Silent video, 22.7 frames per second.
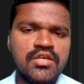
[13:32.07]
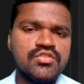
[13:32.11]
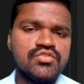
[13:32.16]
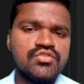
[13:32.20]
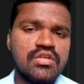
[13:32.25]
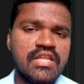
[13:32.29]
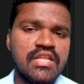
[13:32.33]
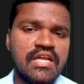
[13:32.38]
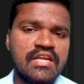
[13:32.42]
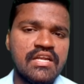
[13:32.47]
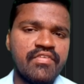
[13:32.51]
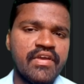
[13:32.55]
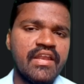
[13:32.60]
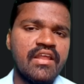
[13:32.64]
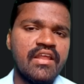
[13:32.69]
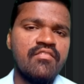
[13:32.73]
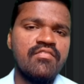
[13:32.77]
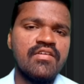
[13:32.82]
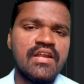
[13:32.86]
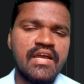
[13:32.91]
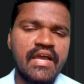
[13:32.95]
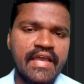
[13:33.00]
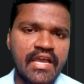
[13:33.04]
so that
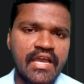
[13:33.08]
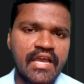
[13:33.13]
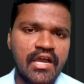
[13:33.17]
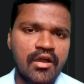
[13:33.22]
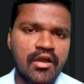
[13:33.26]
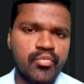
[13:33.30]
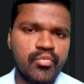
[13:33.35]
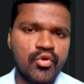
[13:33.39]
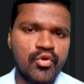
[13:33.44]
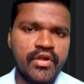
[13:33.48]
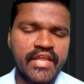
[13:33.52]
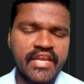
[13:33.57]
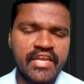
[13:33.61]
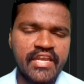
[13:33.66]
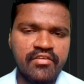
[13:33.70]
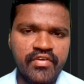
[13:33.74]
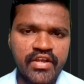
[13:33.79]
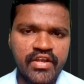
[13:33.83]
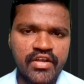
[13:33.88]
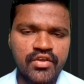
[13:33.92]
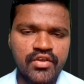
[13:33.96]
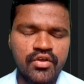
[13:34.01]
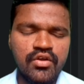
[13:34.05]
whenever I upload any
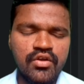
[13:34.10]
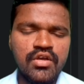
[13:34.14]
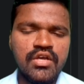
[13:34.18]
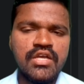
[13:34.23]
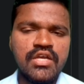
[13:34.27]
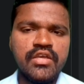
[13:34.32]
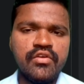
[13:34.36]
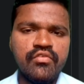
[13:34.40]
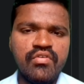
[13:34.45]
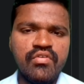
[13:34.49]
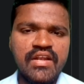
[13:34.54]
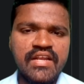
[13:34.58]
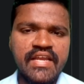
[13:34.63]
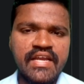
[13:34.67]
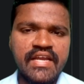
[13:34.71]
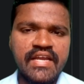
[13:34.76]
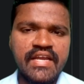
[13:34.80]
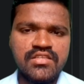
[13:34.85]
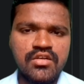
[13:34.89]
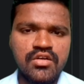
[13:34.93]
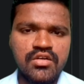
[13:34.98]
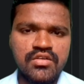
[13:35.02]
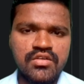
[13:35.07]
video, you will
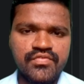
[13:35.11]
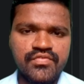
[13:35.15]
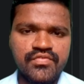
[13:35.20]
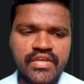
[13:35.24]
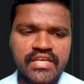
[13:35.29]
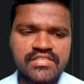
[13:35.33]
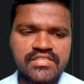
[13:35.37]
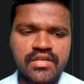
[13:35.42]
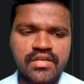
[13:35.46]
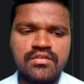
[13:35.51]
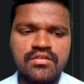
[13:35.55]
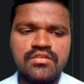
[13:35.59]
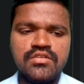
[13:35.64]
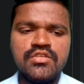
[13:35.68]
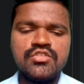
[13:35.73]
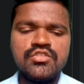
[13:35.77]
get the notification.